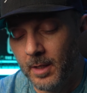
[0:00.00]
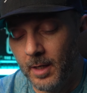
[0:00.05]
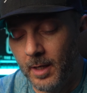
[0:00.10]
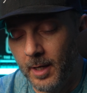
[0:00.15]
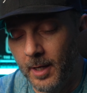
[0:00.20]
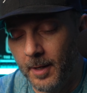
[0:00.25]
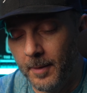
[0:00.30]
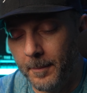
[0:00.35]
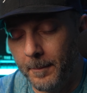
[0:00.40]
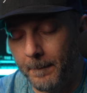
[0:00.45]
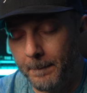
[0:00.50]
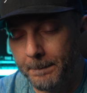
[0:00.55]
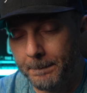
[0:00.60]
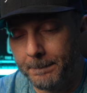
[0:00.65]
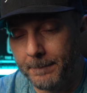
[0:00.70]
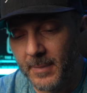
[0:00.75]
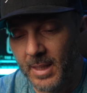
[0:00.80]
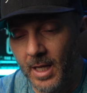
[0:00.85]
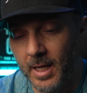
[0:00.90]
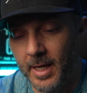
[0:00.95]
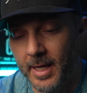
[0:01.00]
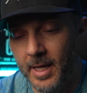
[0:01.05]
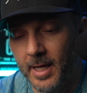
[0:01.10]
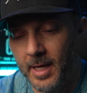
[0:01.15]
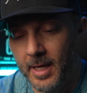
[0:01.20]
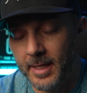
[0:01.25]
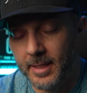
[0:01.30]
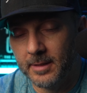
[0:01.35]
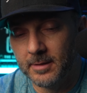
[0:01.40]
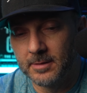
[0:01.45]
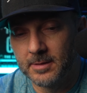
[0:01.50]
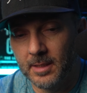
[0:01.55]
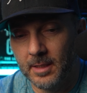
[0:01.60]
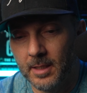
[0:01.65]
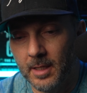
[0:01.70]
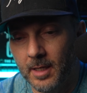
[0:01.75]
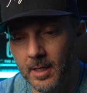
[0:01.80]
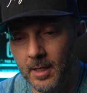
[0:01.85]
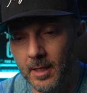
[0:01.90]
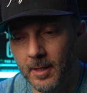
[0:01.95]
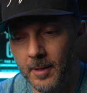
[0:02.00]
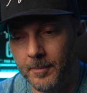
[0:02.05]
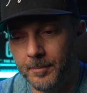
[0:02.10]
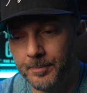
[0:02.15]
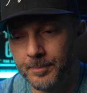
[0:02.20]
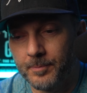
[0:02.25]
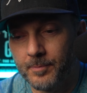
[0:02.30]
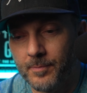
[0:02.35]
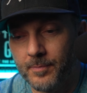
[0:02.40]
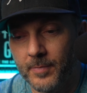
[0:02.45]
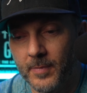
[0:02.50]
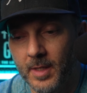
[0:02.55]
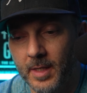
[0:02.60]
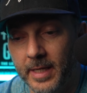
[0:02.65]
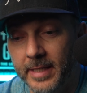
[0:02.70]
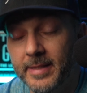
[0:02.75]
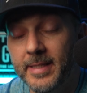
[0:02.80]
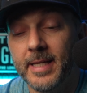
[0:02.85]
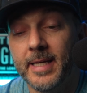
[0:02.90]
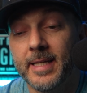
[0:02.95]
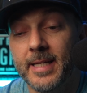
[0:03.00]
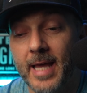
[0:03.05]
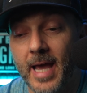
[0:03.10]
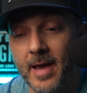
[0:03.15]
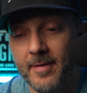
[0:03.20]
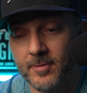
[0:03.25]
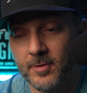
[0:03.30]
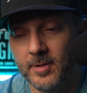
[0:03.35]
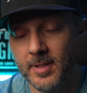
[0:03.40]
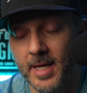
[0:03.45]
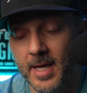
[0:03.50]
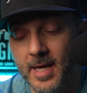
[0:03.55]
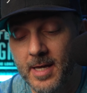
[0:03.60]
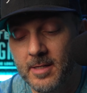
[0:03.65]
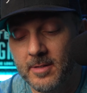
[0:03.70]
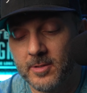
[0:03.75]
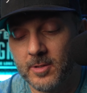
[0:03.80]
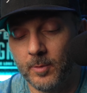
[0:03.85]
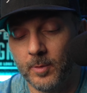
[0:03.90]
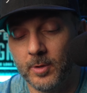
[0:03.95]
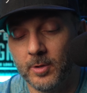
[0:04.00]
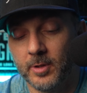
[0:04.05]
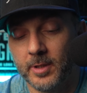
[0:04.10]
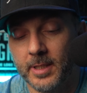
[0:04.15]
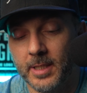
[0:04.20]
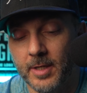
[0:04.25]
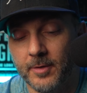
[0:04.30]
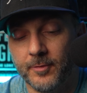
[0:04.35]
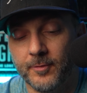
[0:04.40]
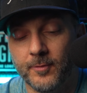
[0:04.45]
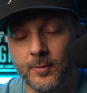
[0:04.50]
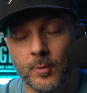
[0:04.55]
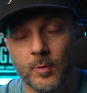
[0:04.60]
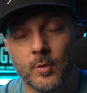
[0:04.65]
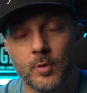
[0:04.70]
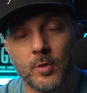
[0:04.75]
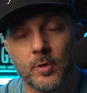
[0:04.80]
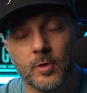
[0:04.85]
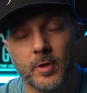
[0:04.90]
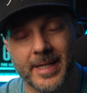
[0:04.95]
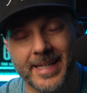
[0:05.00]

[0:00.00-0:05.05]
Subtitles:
Um, and then after that, so we're looking at full